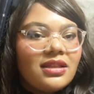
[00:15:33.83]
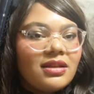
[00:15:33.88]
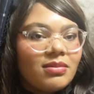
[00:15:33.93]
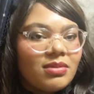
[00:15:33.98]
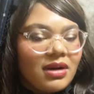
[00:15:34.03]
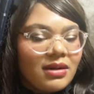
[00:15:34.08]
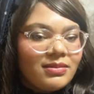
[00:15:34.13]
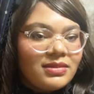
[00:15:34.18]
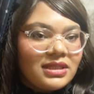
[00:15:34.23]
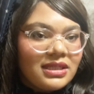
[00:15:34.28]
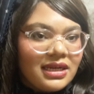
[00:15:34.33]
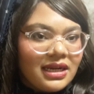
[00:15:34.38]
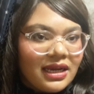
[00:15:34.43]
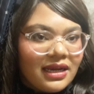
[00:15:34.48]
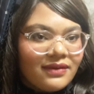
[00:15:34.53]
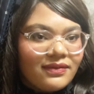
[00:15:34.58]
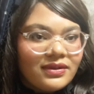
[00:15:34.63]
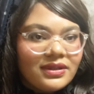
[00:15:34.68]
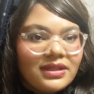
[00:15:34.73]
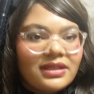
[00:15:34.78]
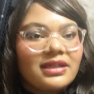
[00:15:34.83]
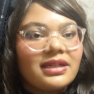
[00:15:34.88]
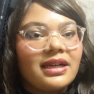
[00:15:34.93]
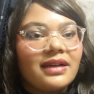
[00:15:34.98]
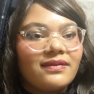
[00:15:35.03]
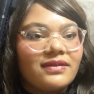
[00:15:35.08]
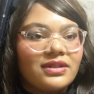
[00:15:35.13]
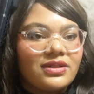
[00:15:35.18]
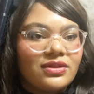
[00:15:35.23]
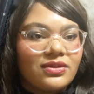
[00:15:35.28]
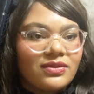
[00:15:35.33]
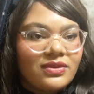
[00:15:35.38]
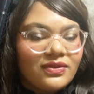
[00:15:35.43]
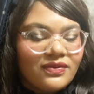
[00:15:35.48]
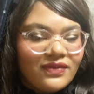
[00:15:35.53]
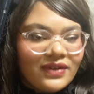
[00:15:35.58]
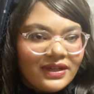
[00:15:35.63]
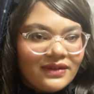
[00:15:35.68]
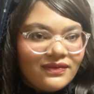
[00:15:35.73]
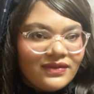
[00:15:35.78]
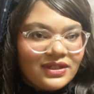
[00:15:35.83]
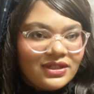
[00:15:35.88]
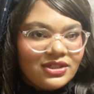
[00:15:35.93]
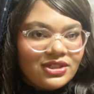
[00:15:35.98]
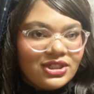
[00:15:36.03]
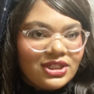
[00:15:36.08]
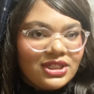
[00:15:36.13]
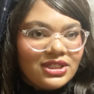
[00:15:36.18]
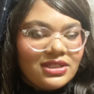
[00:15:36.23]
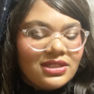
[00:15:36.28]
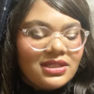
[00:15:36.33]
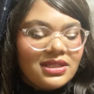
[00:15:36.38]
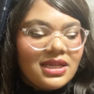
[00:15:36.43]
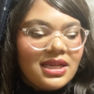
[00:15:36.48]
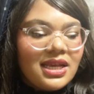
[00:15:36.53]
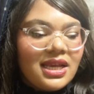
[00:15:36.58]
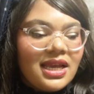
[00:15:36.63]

The problems that I have with it have to do with the fan fictions,